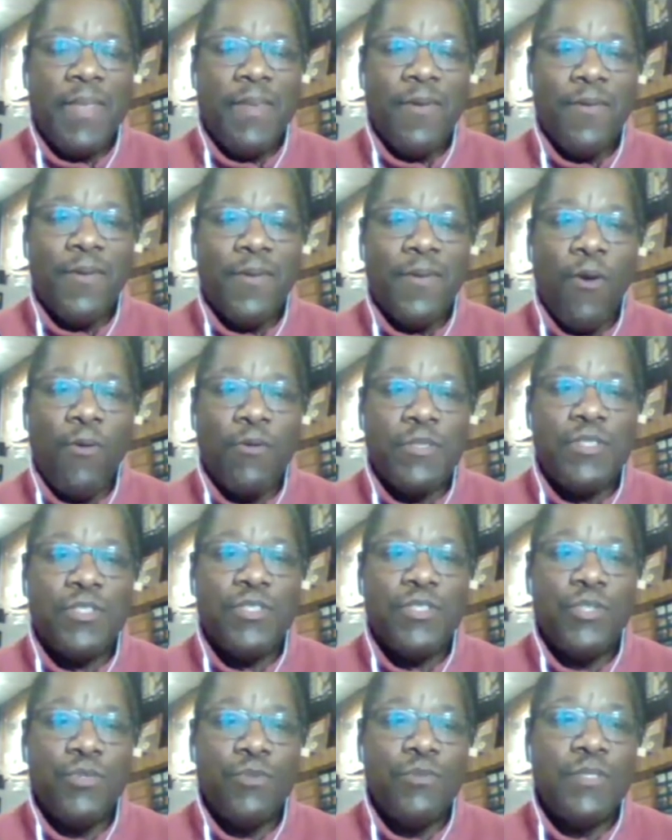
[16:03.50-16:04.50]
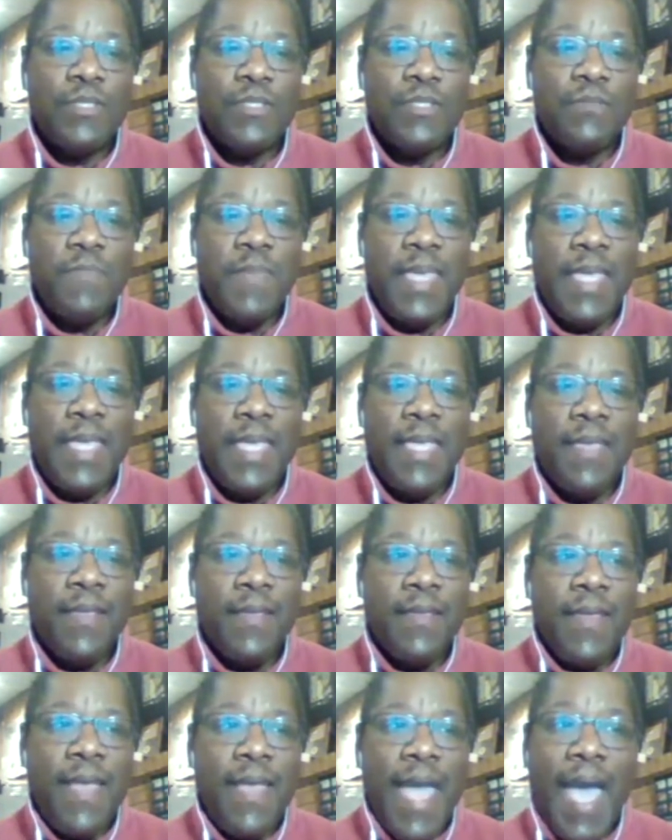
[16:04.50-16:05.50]
coach chooses me
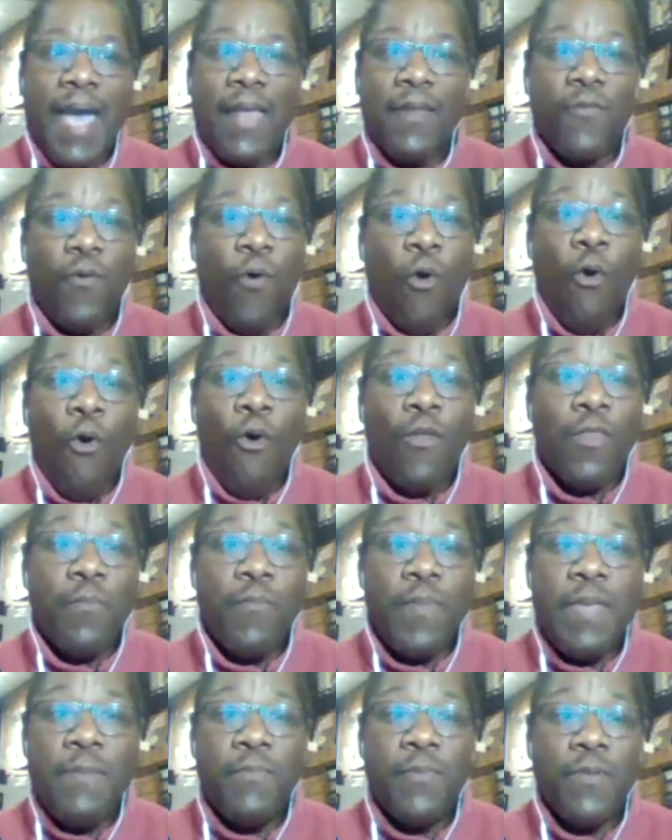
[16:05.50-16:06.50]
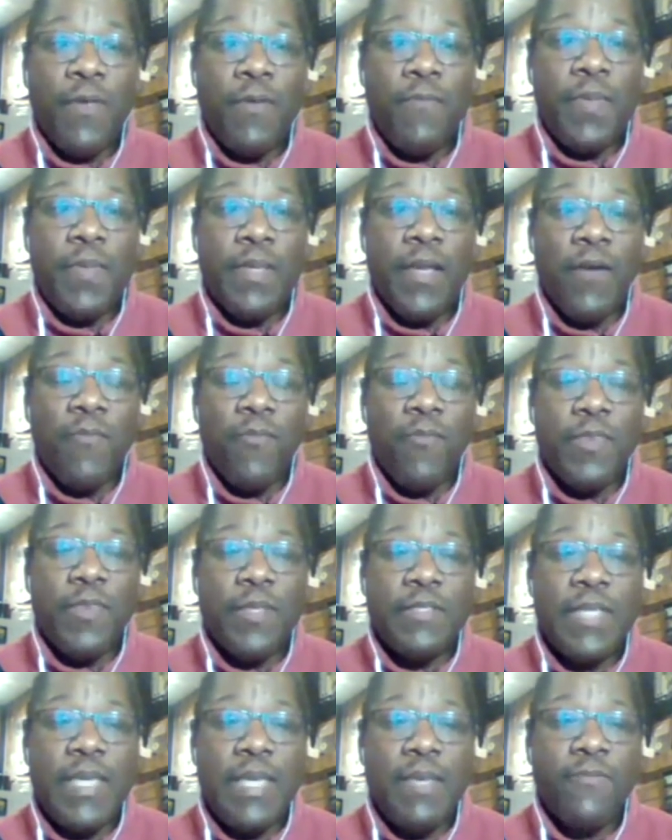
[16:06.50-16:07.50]
out of all the people who have been covering the
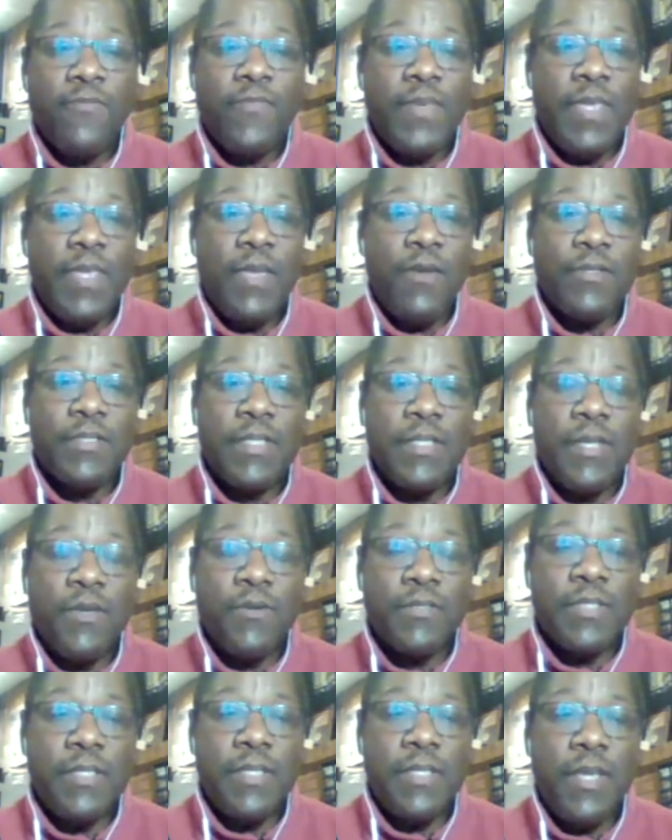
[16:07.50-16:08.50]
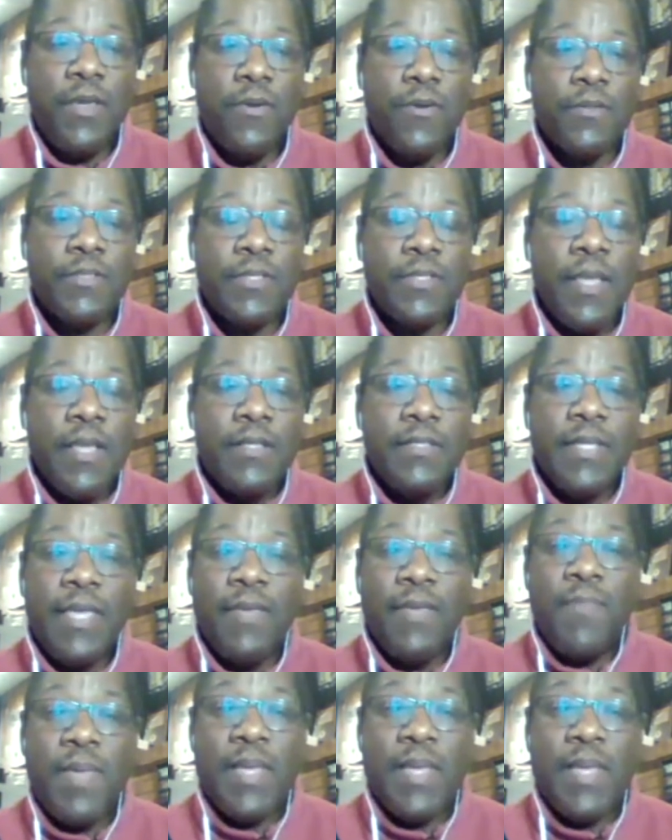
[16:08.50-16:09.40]
team for years and years and years to give me a